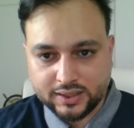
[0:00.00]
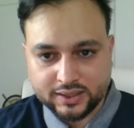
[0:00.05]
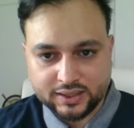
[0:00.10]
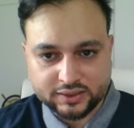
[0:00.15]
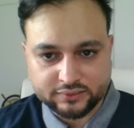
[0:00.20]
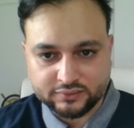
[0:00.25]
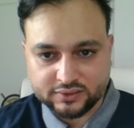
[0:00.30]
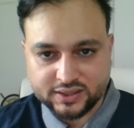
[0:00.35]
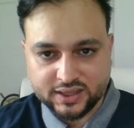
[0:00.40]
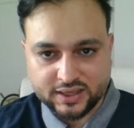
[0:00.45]
and it
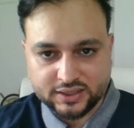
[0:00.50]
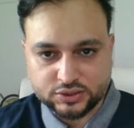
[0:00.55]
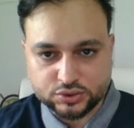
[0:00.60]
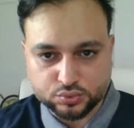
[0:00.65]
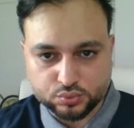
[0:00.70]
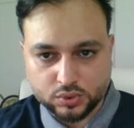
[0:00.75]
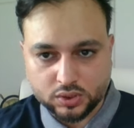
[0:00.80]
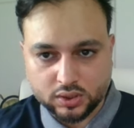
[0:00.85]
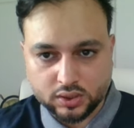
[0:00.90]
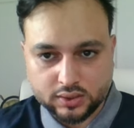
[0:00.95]
will get to
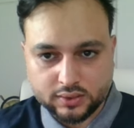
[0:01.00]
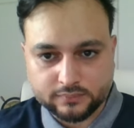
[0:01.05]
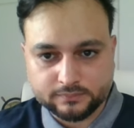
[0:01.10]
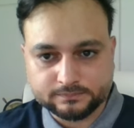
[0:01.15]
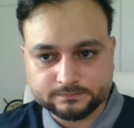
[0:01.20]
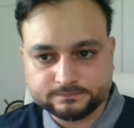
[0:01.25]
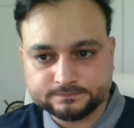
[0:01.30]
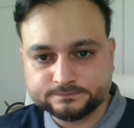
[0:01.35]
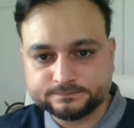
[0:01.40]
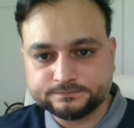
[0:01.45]
work.
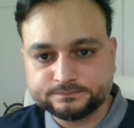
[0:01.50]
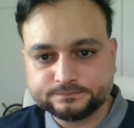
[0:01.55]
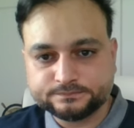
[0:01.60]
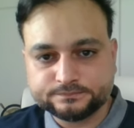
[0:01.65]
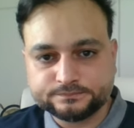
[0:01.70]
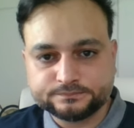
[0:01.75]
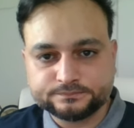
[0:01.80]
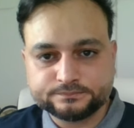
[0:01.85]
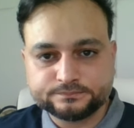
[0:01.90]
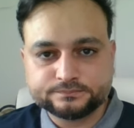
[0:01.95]

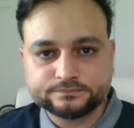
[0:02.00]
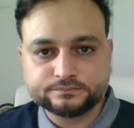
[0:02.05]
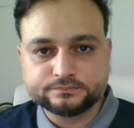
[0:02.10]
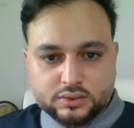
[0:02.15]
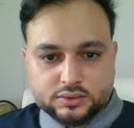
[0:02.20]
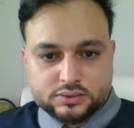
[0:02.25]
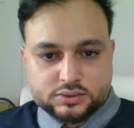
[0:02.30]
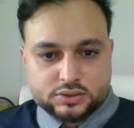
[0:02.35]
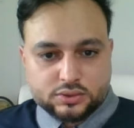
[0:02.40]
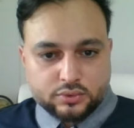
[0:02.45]

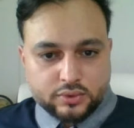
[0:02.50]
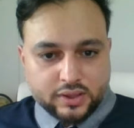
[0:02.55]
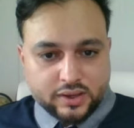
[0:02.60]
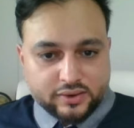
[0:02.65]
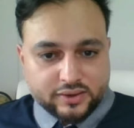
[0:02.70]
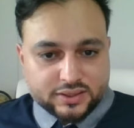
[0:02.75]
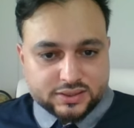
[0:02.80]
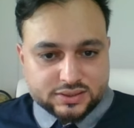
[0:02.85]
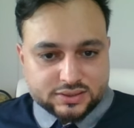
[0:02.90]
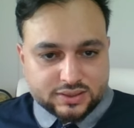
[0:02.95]
So here
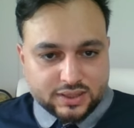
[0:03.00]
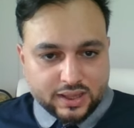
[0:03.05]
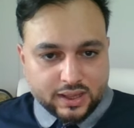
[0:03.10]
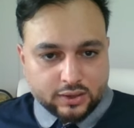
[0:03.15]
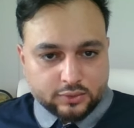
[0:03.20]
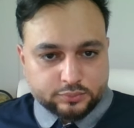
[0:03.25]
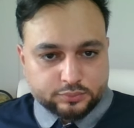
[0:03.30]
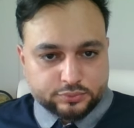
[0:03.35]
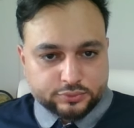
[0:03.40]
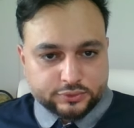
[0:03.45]
is the
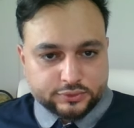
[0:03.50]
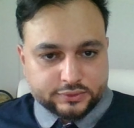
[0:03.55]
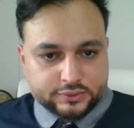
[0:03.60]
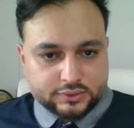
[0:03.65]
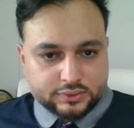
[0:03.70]
output.